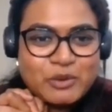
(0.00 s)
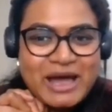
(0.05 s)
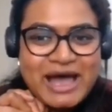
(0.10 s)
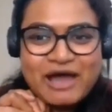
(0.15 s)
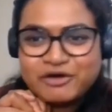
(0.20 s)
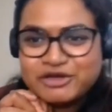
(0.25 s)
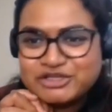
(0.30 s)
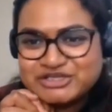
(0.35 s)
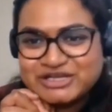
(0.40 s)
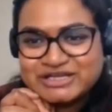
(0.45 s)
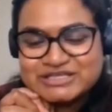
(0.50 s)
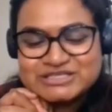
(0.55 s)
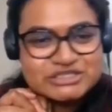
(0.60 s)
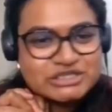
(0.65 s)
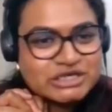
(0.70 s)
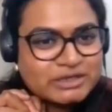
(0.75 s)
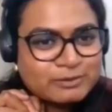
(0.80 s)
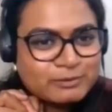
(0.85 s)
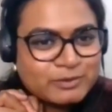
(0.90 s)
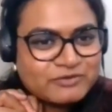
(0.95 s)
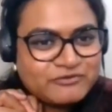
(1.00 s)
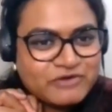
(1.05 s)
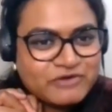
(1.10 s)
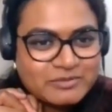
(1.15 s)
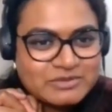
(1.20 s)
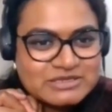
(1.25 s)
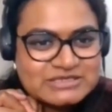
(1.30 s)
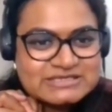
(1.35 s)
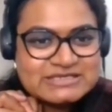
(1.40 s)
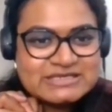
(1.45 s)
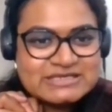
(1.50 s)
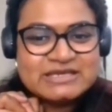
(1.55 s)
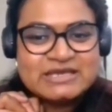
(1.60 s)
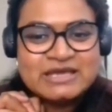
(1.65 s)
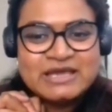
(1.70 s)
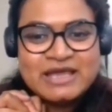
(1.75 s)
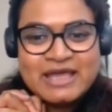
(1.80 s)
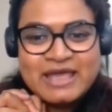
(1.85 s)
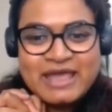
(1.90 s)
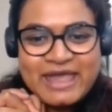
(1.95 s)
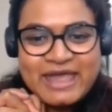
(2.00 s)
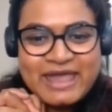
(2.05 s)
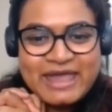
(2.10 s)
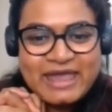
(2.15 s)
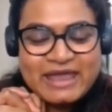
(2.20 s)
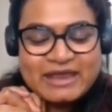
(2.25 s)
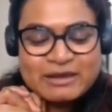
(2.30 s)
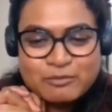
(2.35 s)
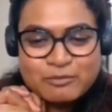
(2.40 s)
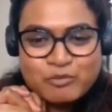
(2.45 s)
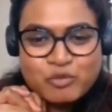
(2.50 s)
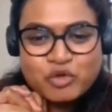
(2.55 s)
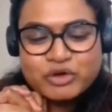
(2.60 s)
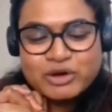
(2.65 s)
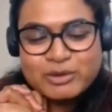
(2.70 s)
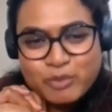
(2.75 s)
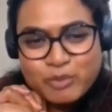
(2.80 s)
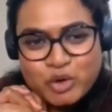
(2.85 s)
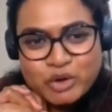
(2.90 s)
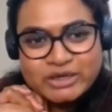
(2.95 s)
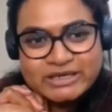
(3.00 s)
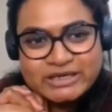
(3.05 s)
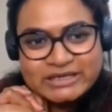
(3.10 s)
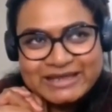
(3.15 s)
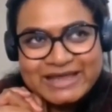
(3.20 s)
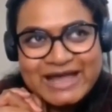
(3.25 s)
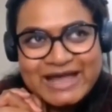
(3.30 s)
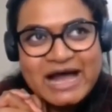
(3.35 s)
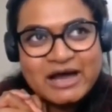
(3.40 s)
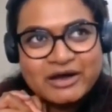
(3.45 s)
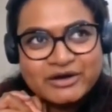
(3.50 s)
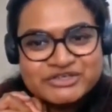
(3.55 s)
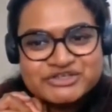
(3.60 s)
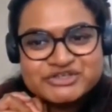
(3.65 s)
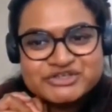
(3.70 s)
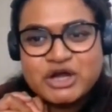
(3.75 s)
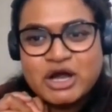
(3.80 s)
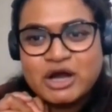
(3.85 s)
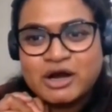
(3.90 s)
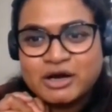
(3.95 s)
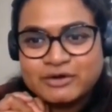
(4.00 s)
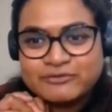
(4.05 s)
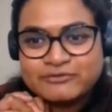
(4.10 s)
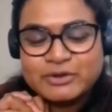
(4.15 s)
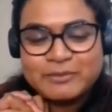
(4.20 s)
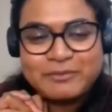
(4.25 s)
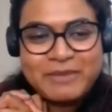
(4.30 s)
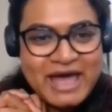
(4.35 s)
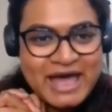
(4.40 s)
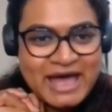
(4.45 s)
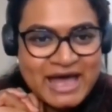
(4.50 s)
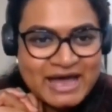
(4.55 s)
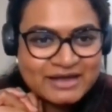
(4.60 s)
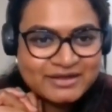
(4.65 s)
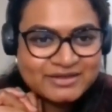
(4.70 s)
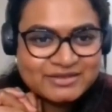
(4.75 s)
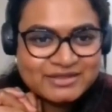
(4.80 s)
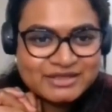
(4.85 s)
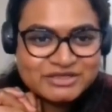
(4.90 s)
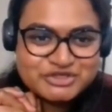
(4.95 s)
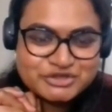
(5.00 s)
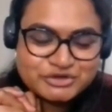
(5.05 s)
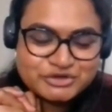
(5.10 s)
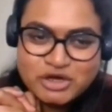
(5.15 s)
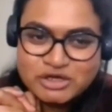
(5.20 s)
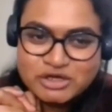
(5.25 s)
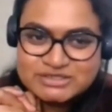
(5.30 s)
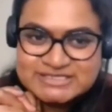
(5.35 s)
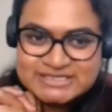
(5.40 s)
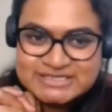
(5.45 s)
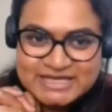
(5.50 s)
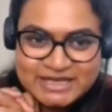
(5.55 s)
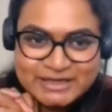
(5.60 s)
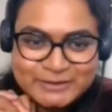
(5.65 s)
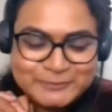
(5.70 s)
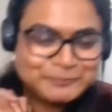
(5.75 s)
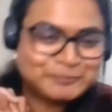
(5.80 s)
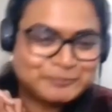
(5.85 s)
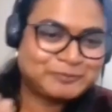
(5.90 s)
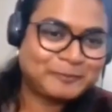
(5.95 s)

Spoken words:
how did you get started with pharmacy? And more importantly, how did you carve the path that you're on today?